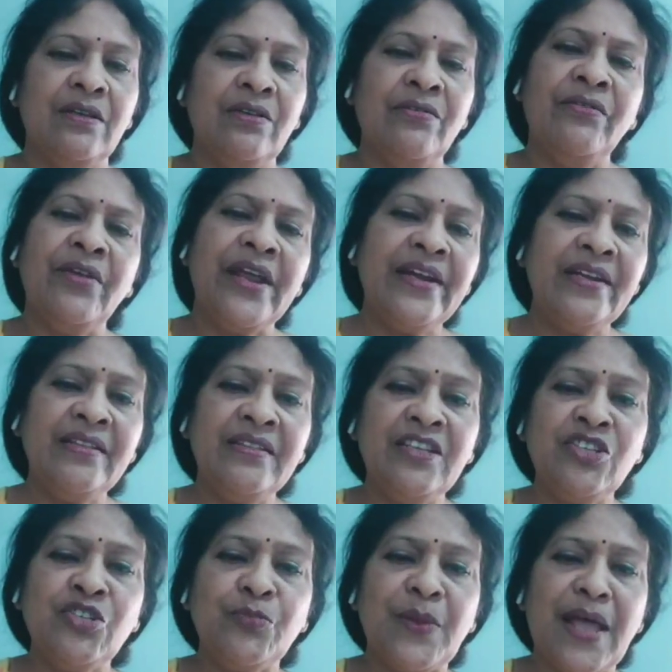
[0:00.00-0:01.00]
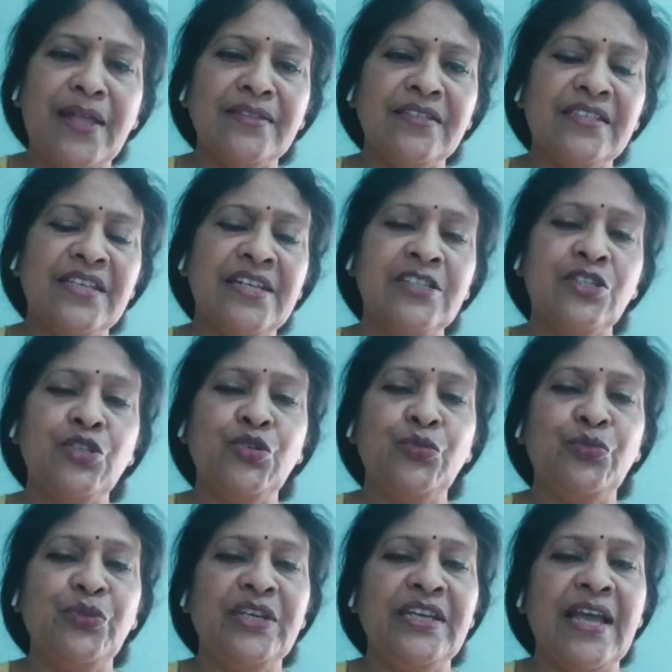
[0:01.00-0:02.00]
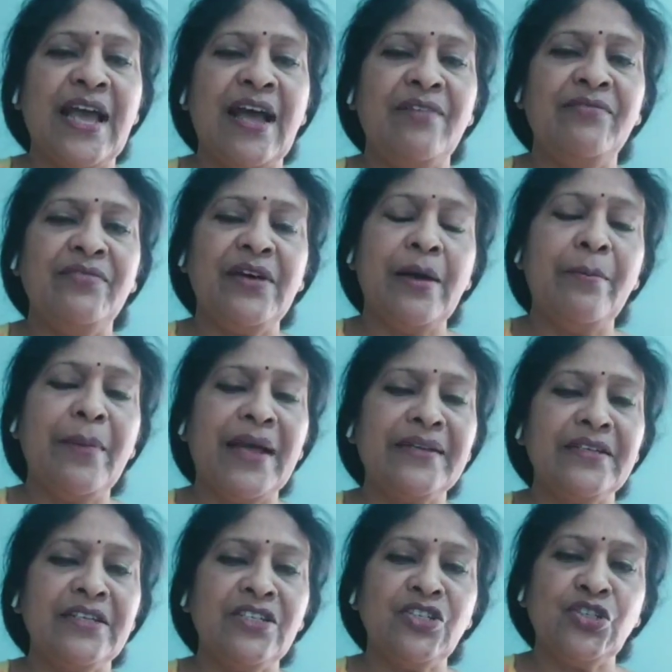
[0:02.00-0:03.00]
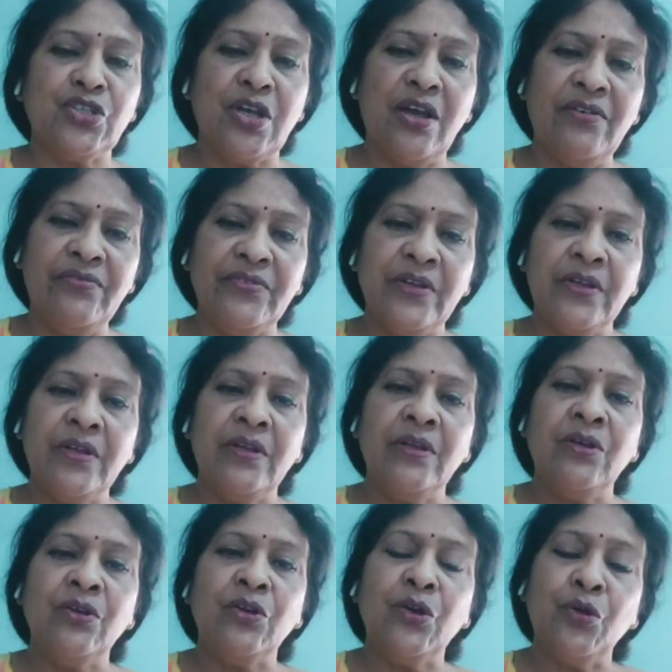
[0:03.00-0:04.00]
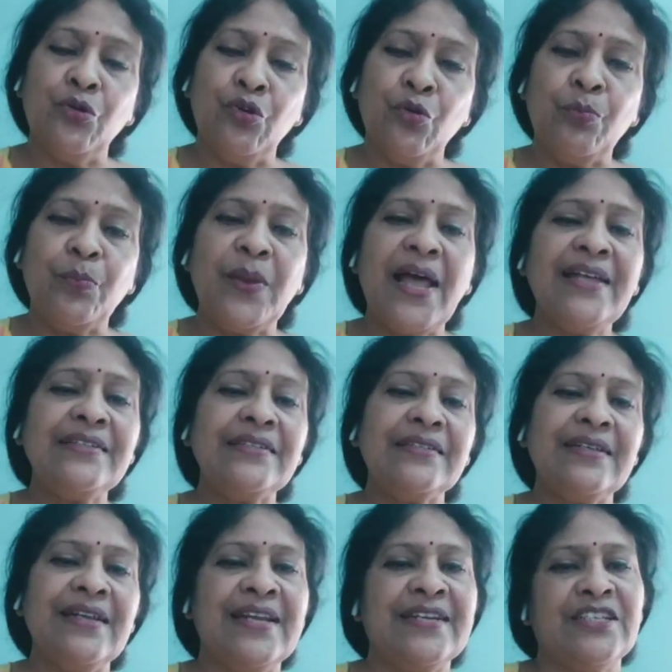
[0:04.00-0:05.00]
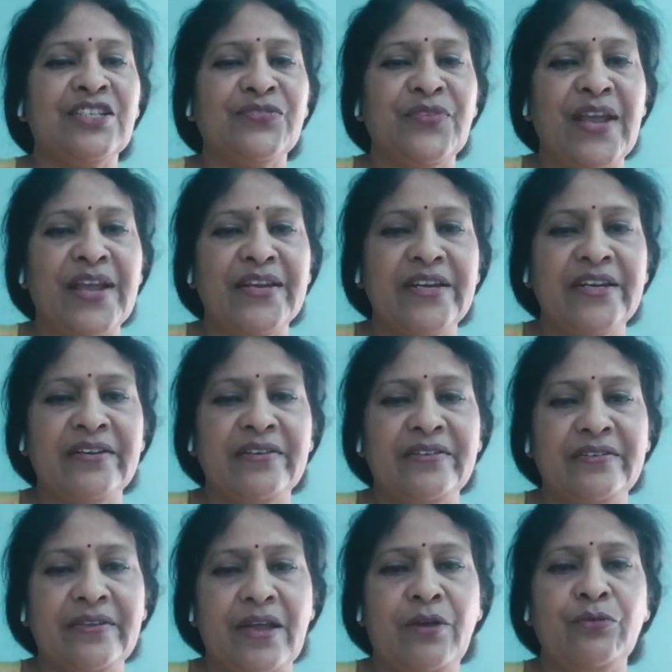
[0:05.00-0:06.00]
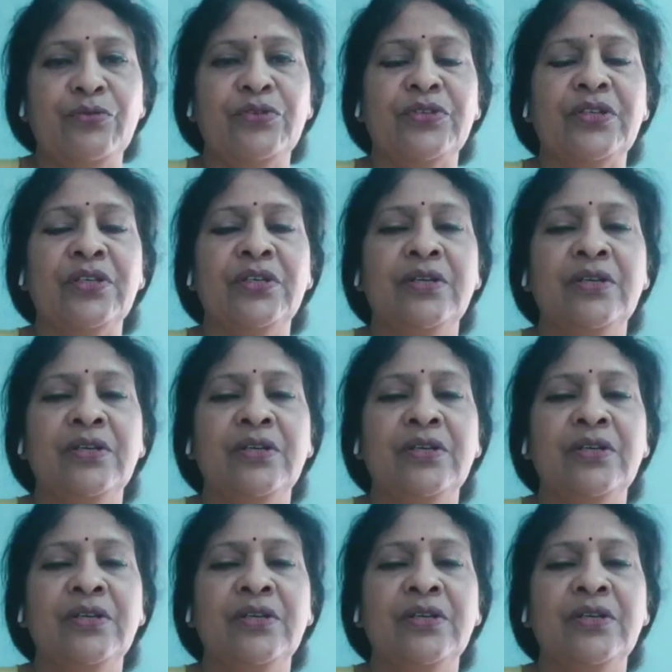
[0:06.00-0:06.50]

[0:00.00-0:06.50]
Where in these plant cells do we have abundance of chloroplasts? Let us find it out.